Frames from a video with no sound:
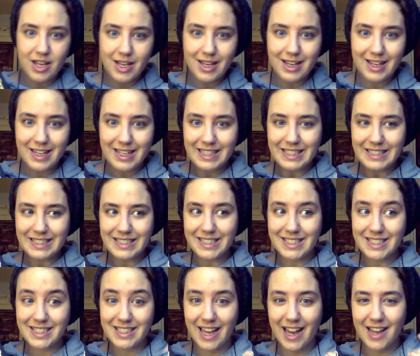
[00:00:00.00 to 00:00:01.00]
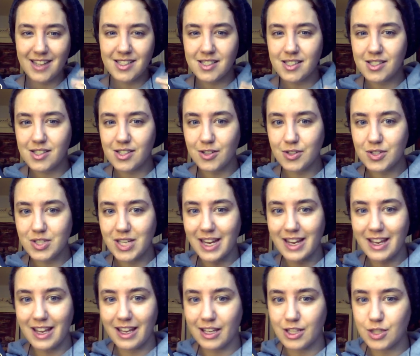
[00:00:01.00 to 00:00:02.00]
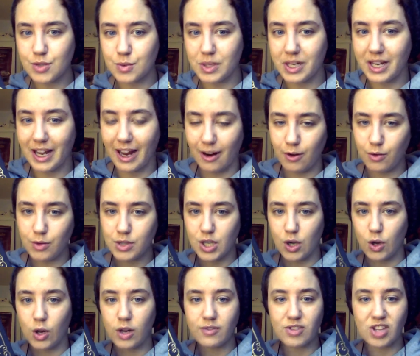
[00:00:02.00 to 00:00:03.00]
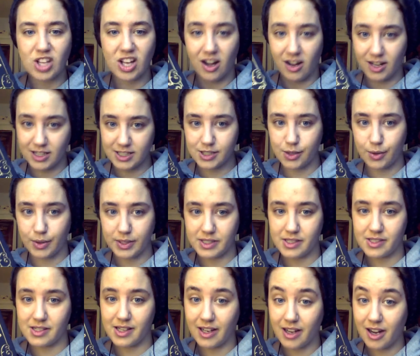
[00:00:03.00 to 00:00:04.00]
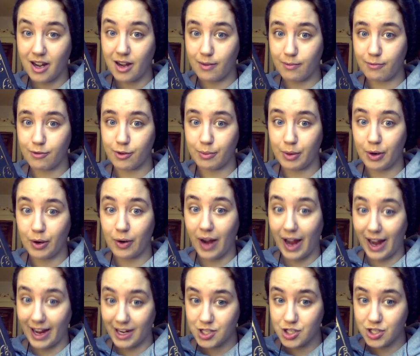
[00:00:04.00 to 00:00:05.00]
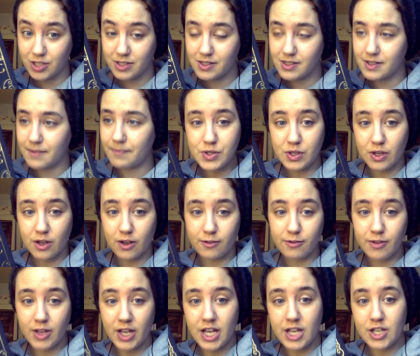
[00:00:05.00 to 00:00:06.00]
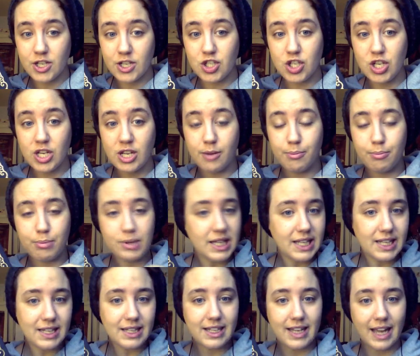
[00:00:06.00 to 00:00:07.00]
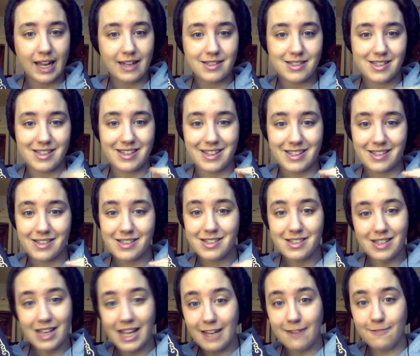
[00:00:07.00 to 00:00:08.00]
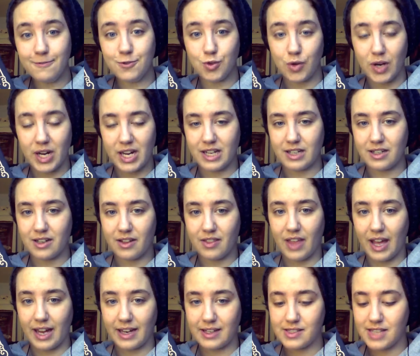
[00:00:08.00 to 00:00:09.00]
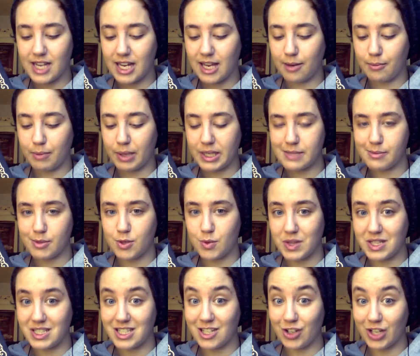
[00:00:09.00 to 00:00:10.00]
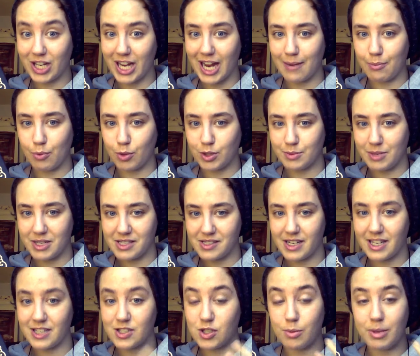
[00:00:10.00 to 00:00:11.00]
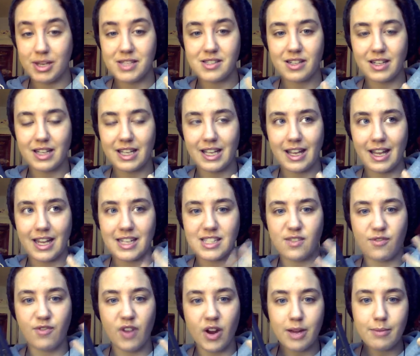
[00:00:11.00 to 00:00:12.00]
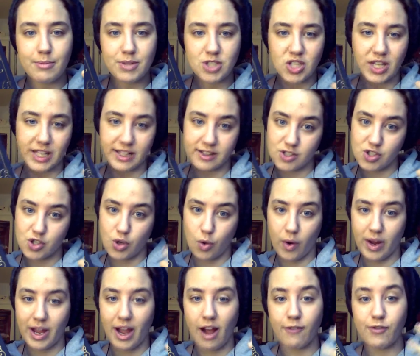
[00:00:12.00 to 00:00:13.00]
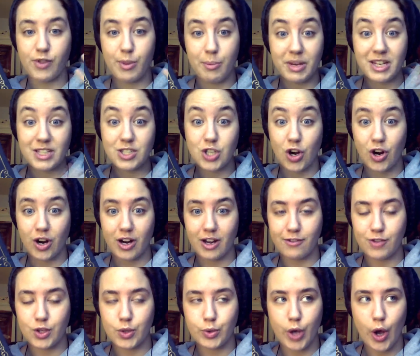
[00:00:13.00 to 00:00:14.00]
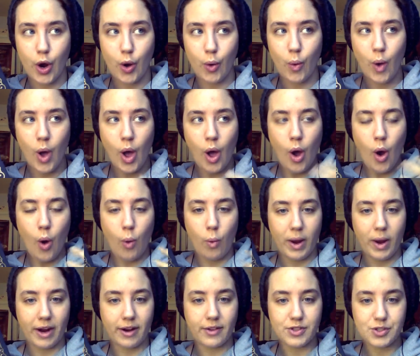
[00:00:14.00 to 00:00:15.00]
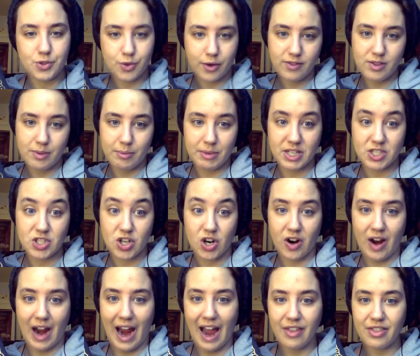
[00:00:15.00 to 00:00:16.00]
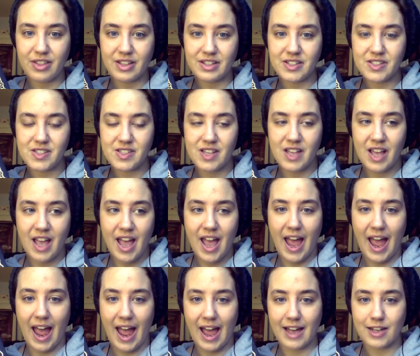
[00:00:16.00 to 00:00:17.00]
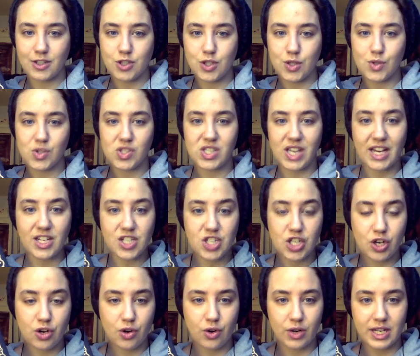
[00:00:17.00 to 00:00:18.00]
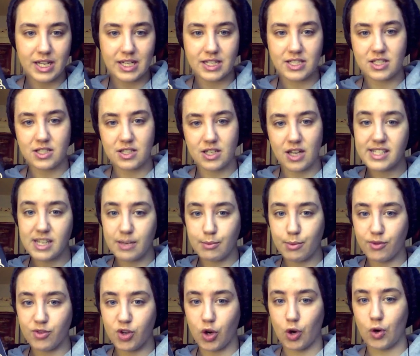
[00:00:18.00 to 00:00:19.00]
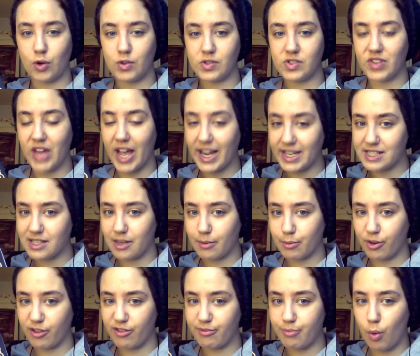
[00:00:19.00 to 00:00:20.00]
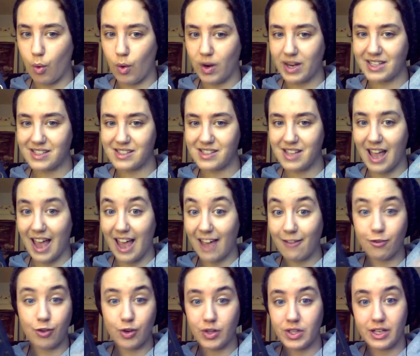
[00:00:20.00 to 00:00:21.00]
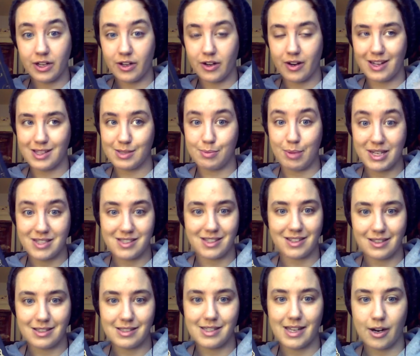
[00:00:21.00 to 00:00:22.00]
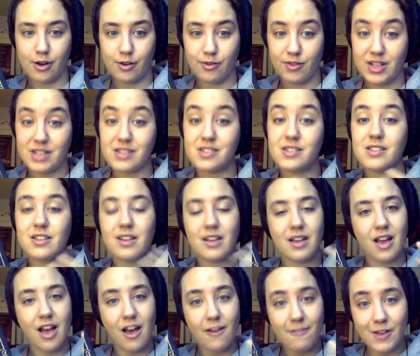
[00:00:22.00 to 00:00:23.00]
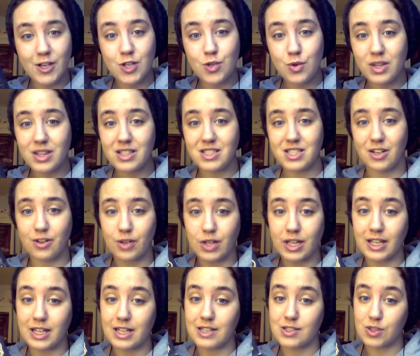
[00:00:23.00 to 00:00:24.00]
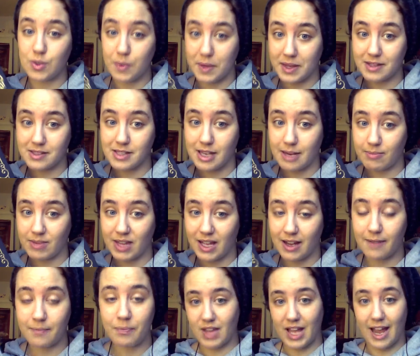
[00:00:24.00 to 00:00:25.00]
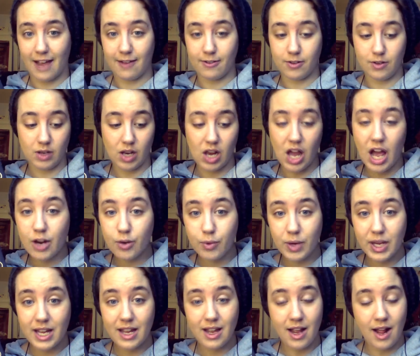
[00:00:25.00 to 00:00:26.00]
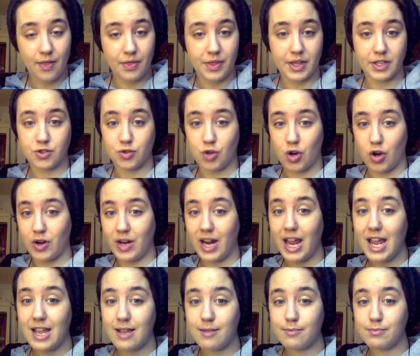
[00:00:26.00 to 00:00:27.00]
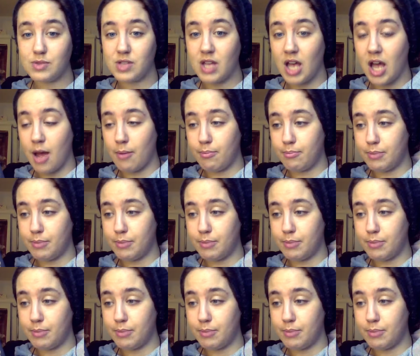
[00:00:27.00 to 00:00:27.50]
she has to start taking into account all of the consequences that come from her actions. First off, she completely ends this slave trade that is taking place between the Tearling and Mortmesne. So basically, it's very much like the story of the Minotaur, if you know, where in the story of the Minotaur, Athens had to send to Crete X number of girls and X number of boys every year as basically sacrifice. Effectually, the Tearling is doing the same thing. They have a lottery, they draw names,